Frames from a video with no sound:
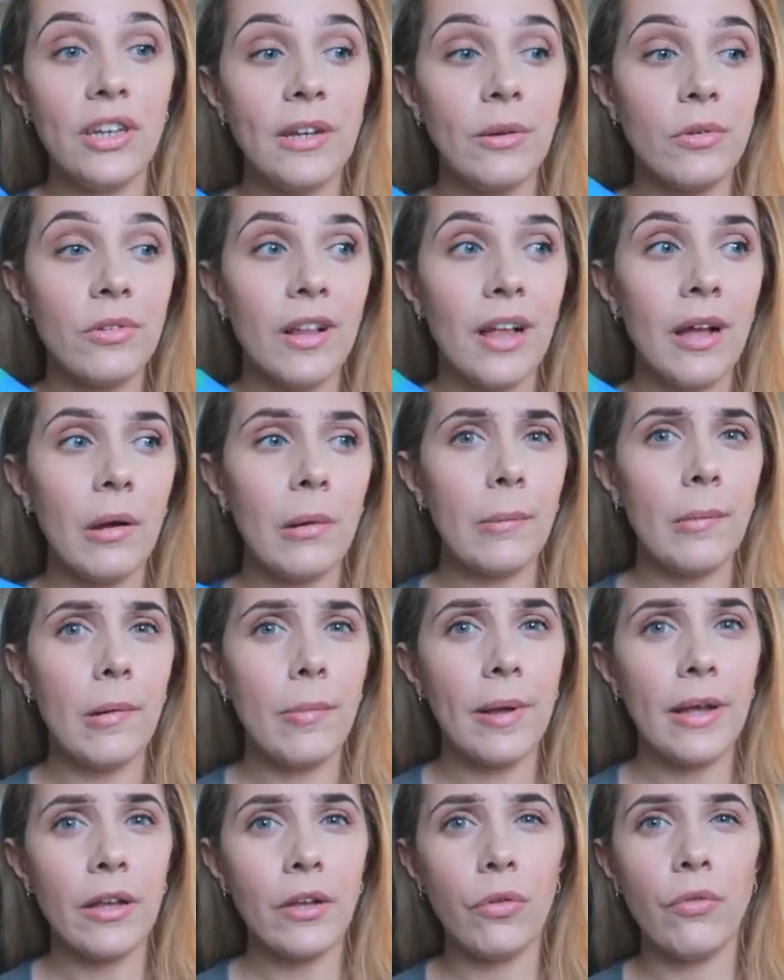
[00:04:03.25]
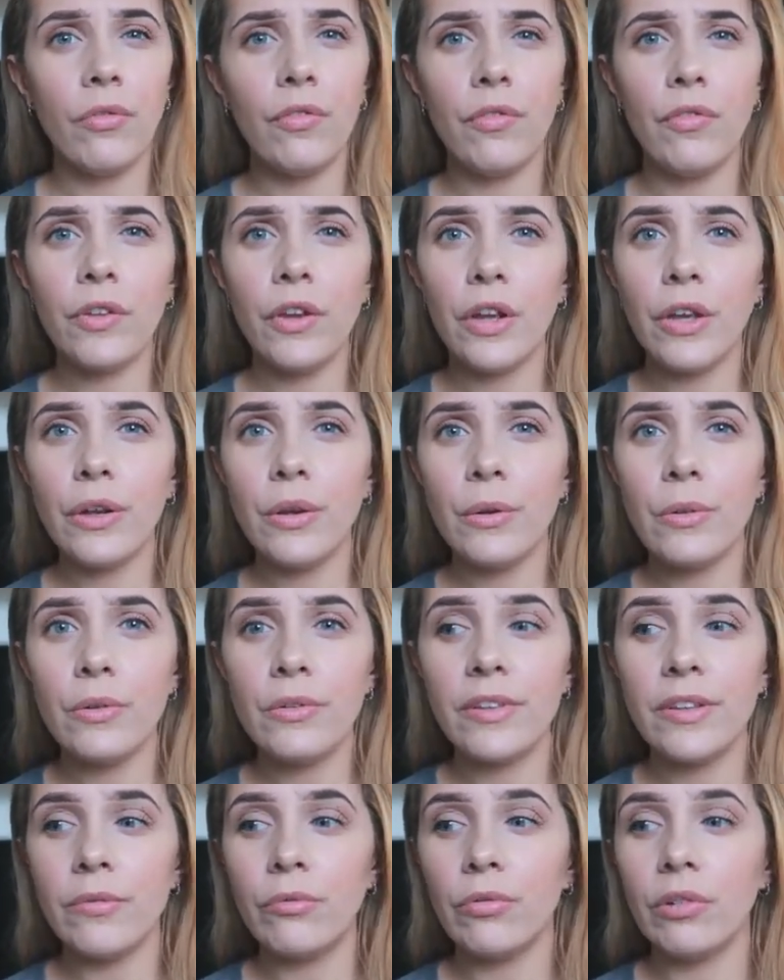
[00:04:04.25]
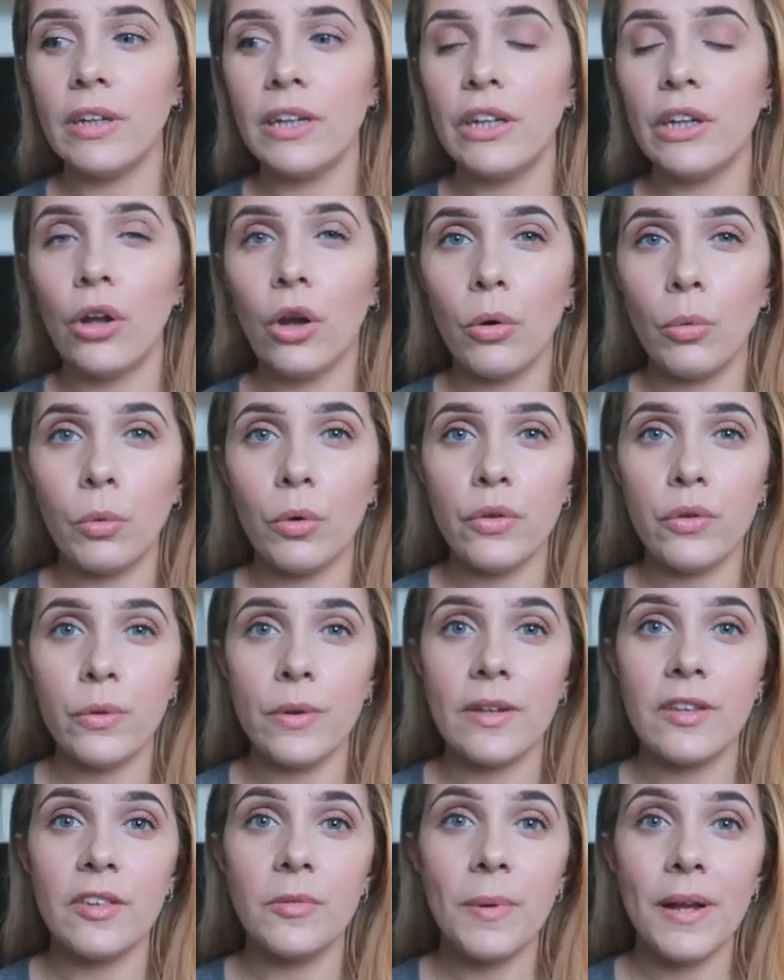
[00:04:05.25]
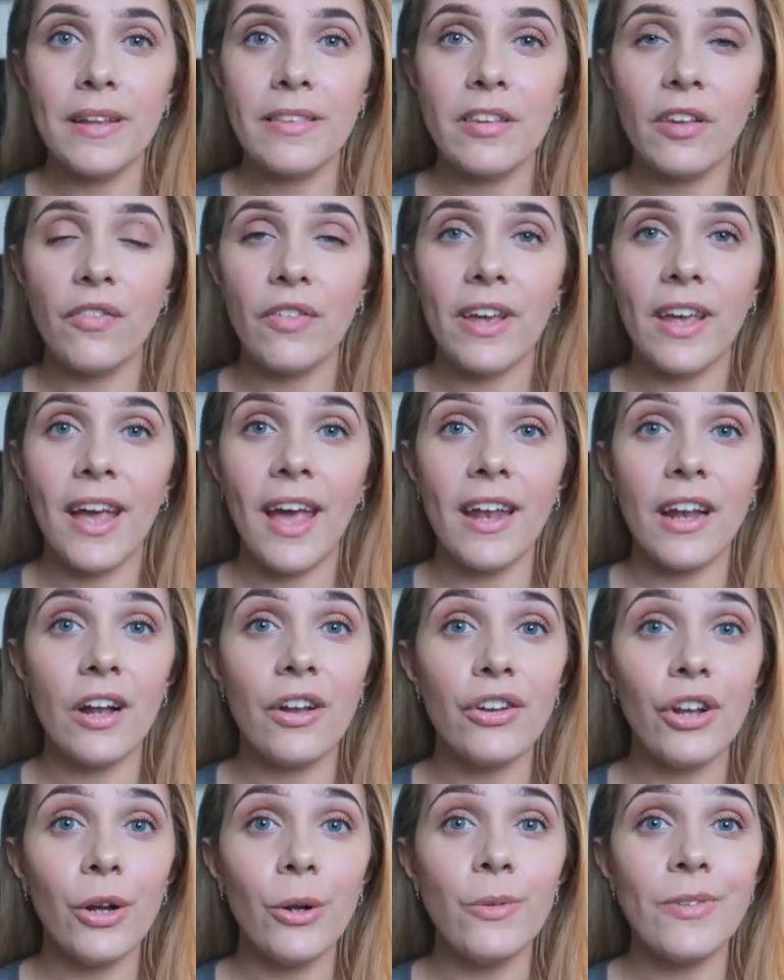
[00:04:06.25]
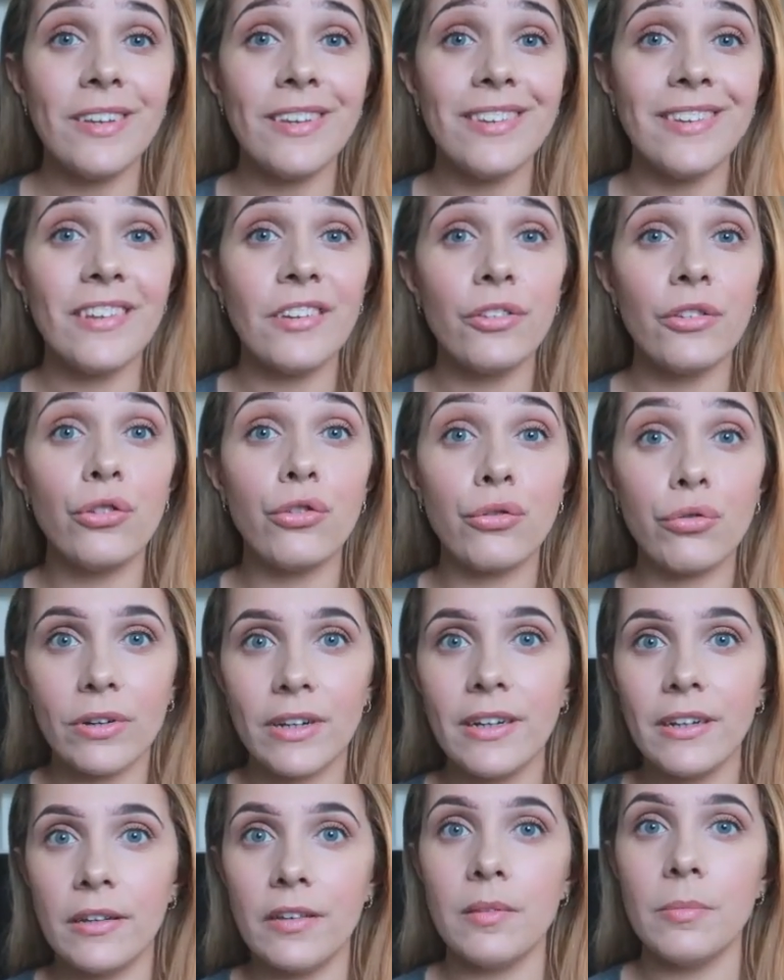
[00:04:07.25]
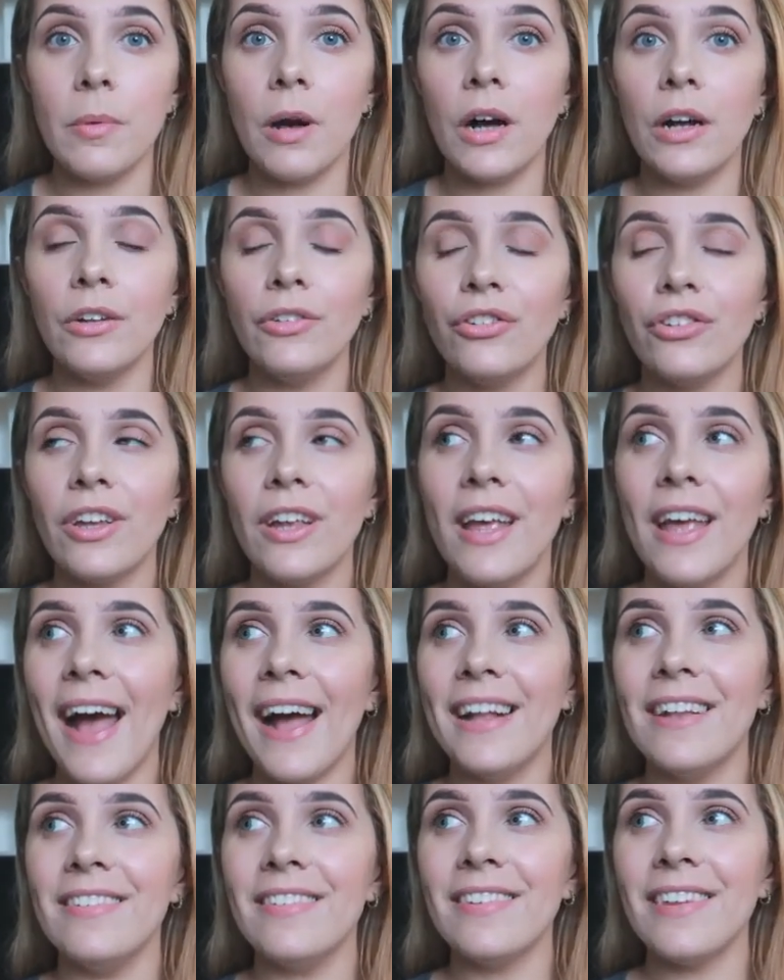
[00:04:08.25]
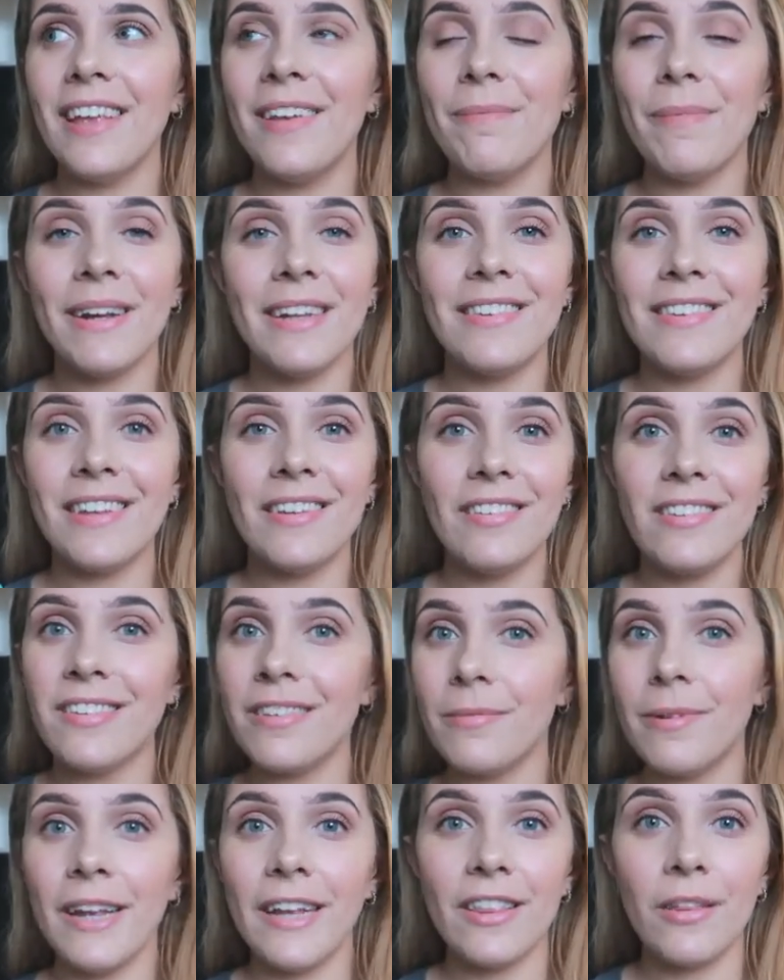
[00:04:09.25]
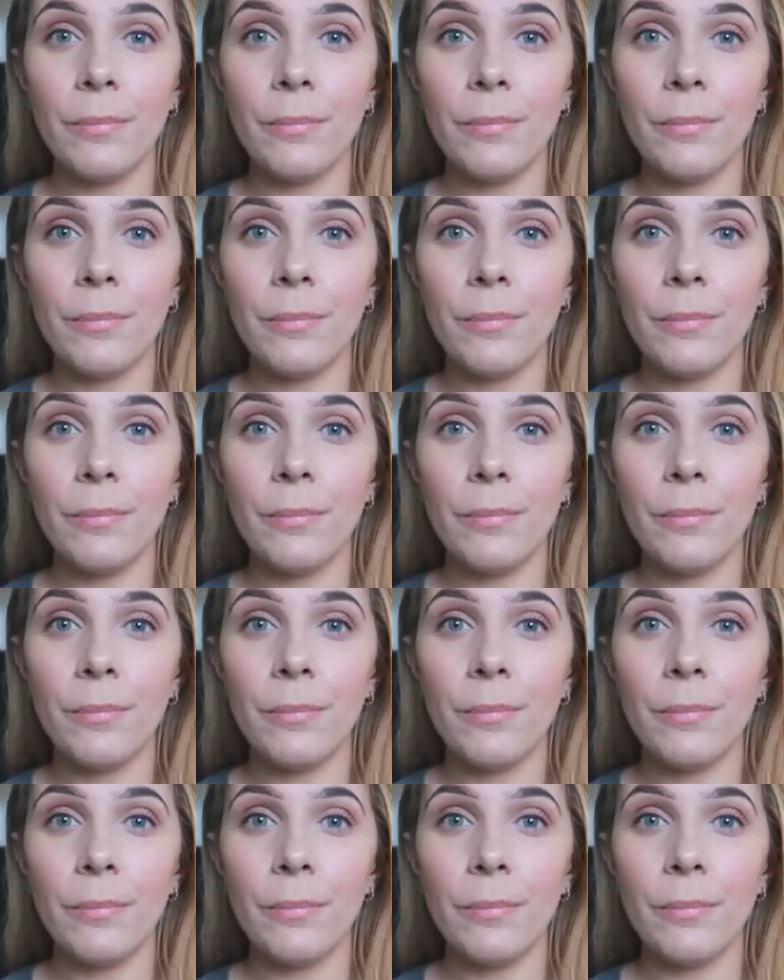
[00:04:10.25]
He was like, I'm a bit confused, didn't really know what to expect of it, and I noticed he doesn't drink as much, and it made sense to me.